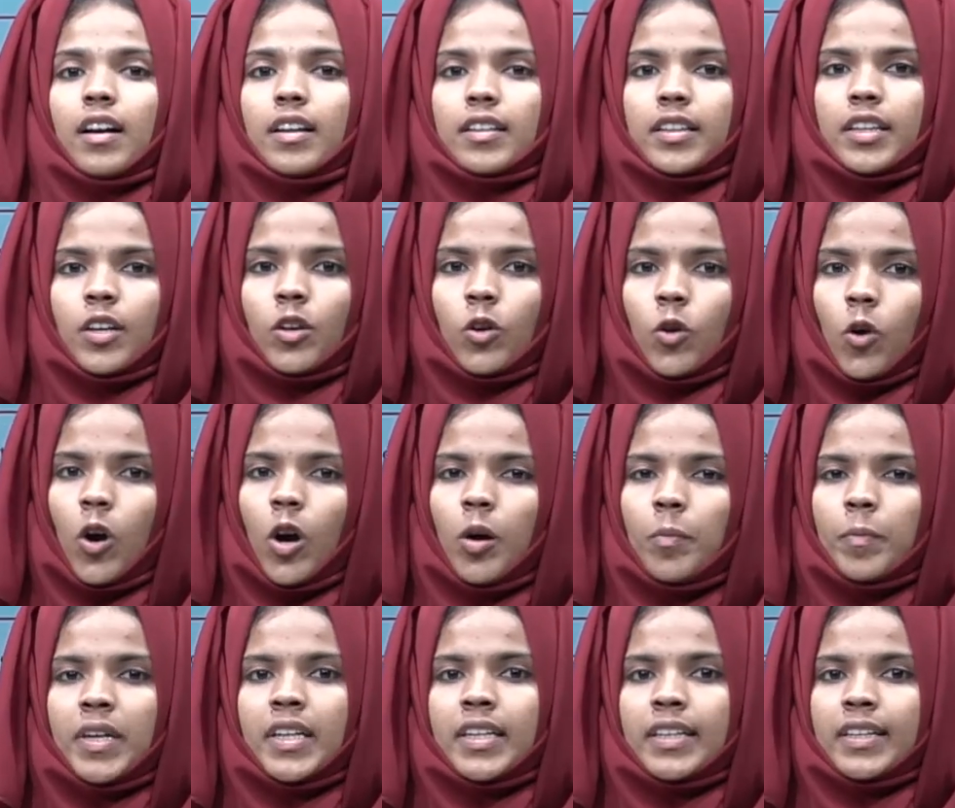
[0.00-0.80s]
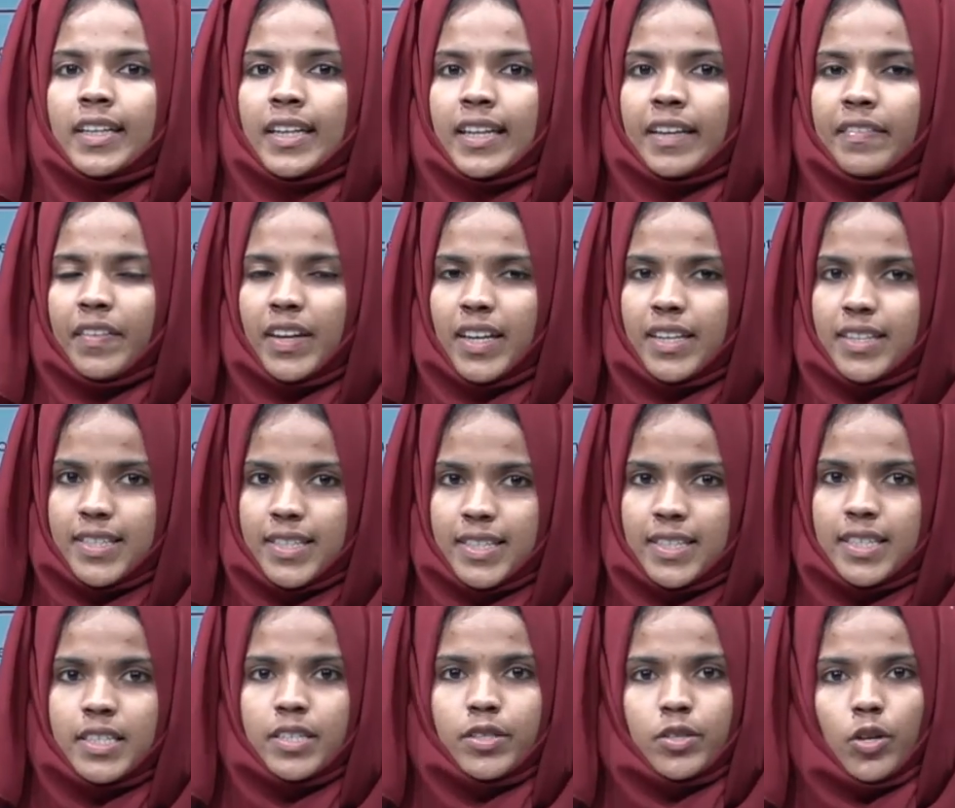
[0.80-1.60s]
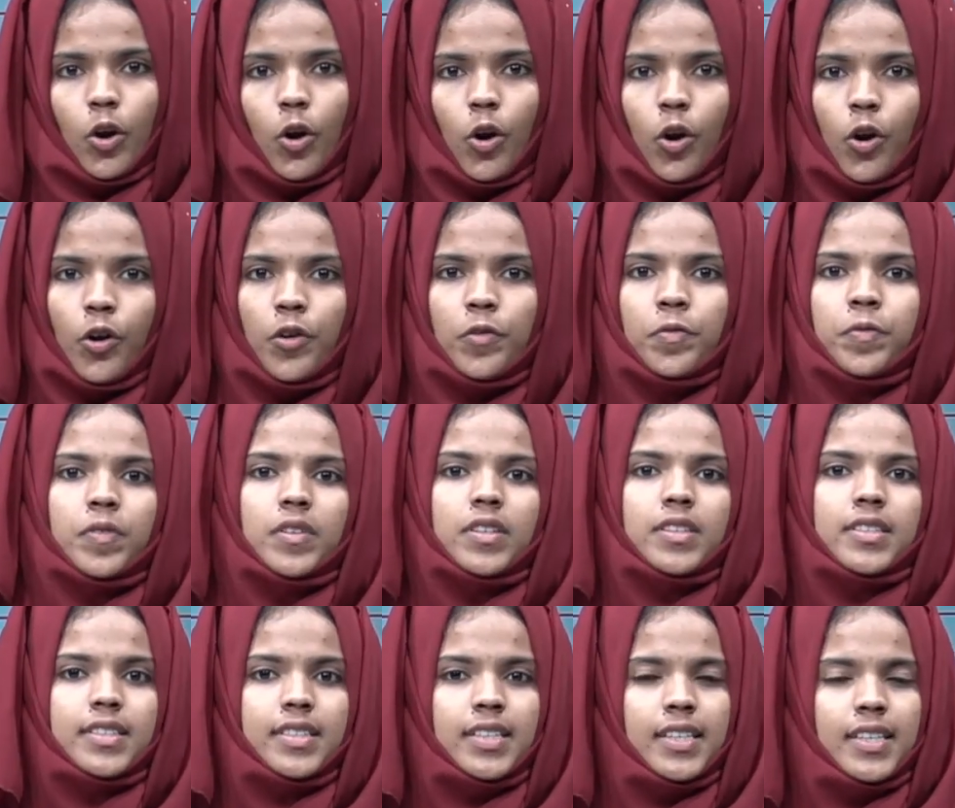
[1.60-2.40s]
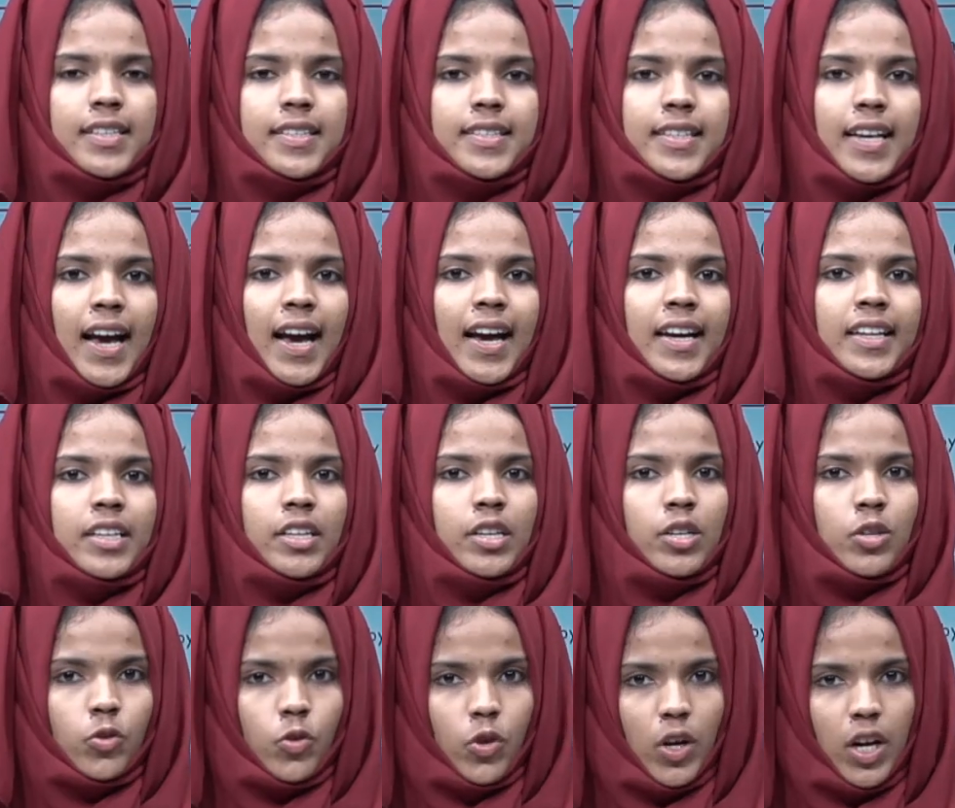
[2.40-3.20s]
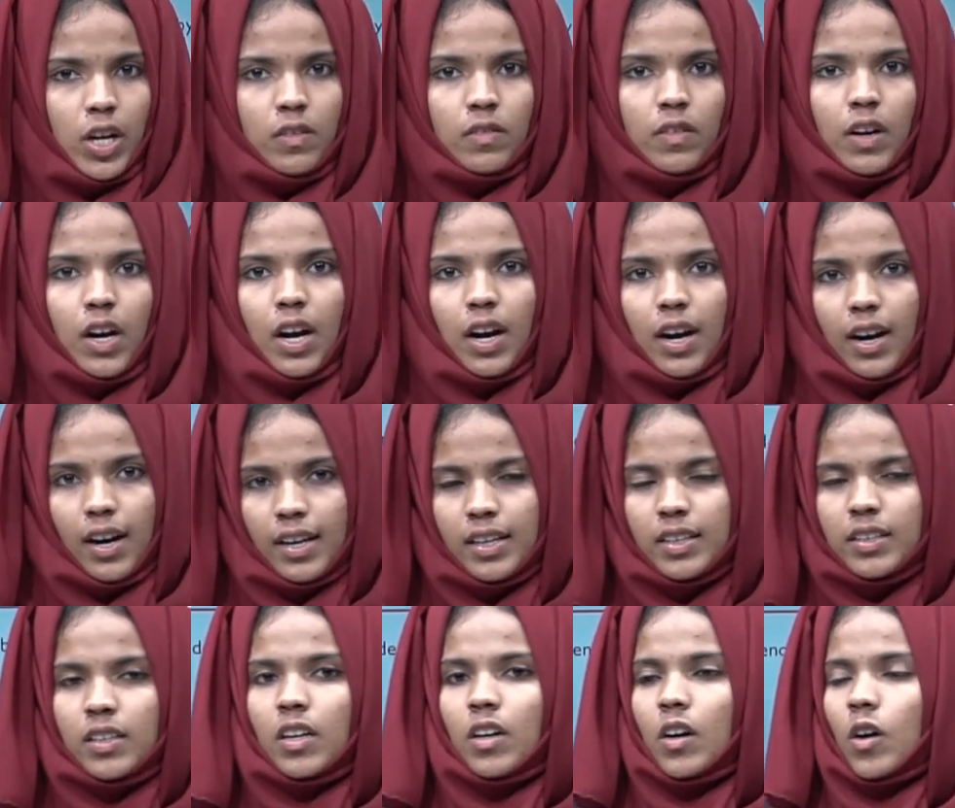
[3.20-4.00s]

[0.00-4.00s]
The common divisors of 6 and 12 are